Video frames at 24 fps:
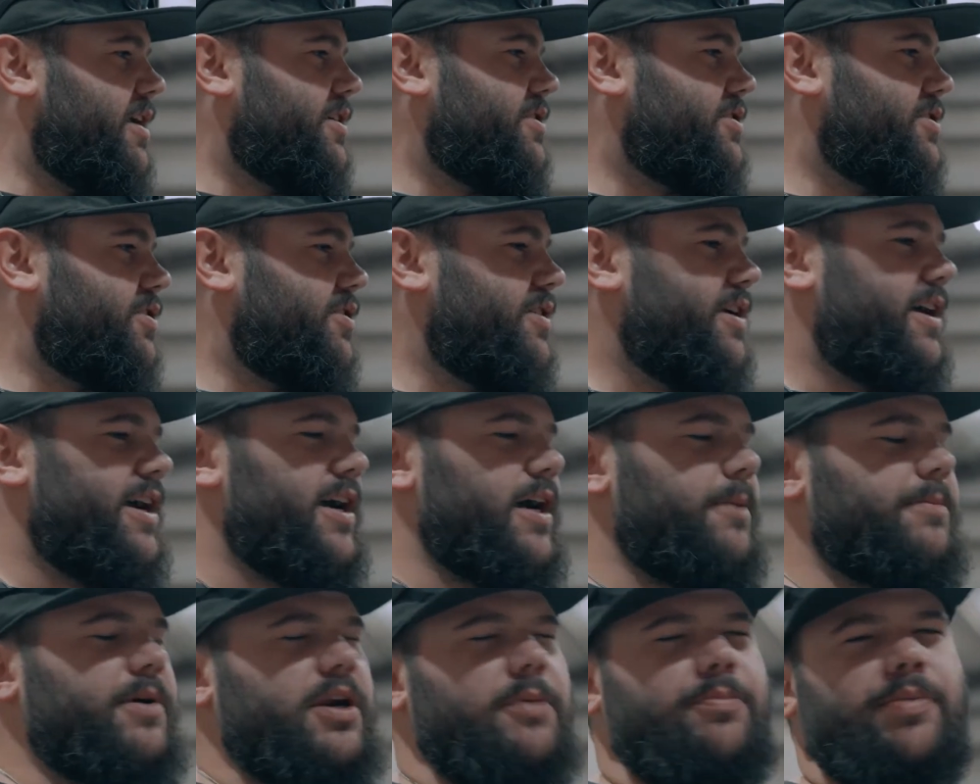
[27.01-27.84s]
So yeah,
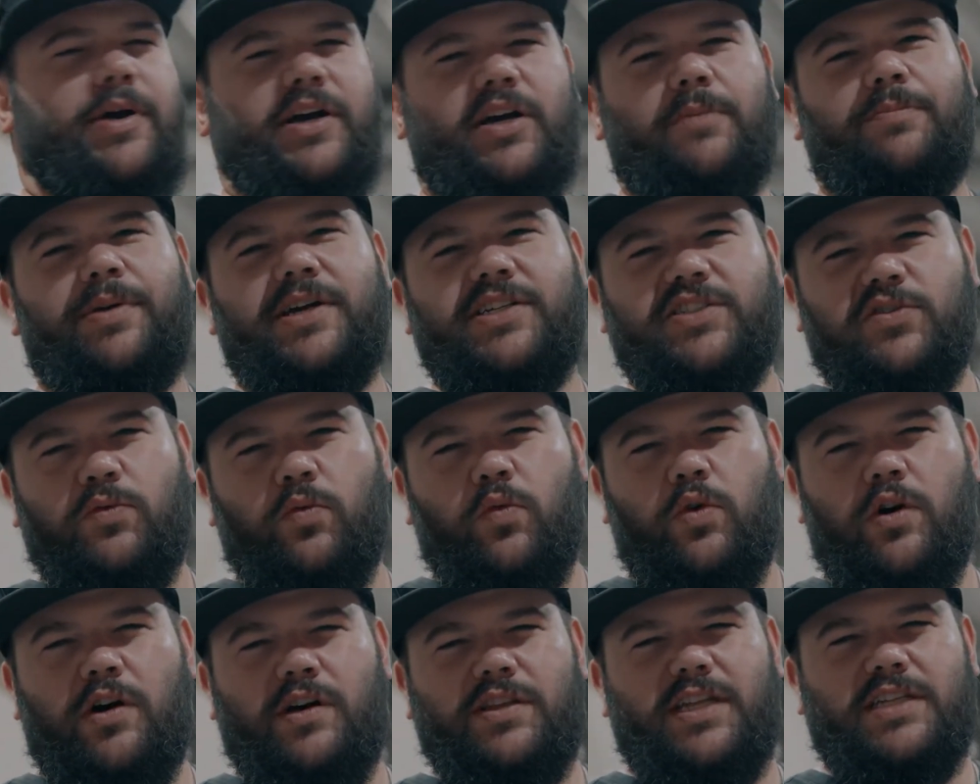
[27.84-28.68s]
I'm gonna pick a piece of
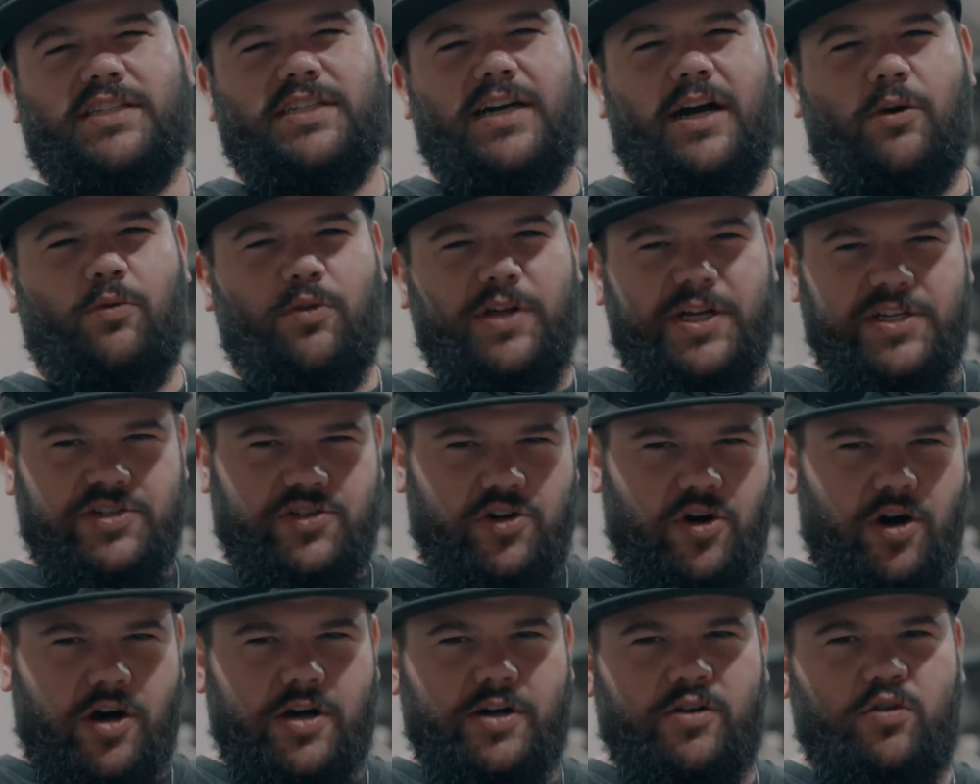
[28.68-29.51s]
wood that's got really
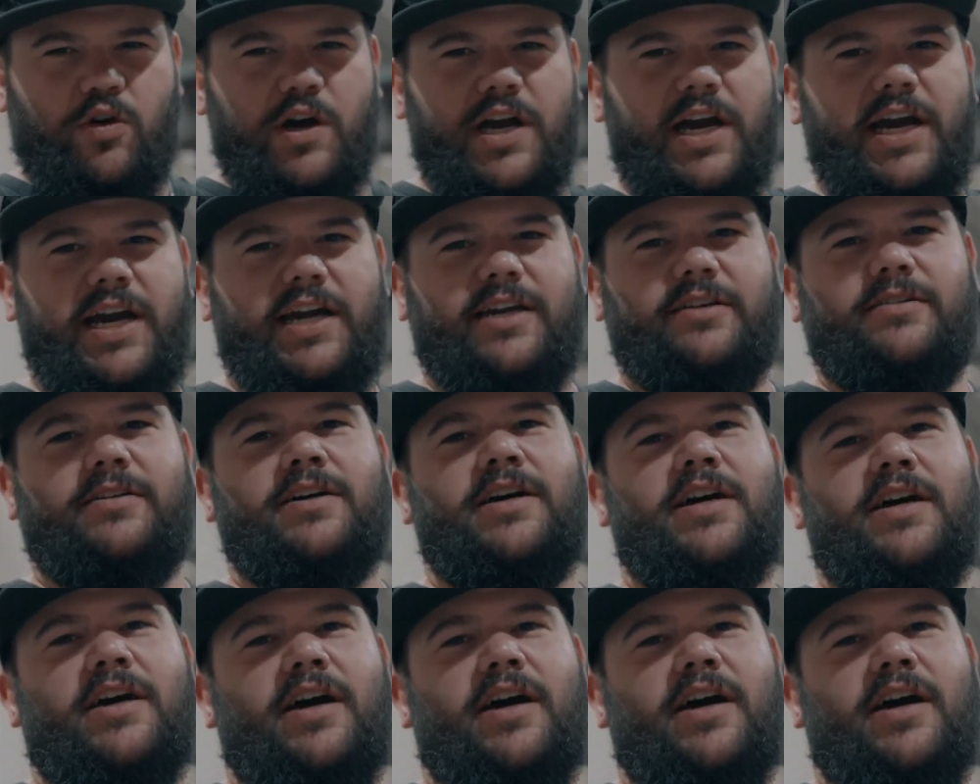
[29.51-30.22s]
dark grain,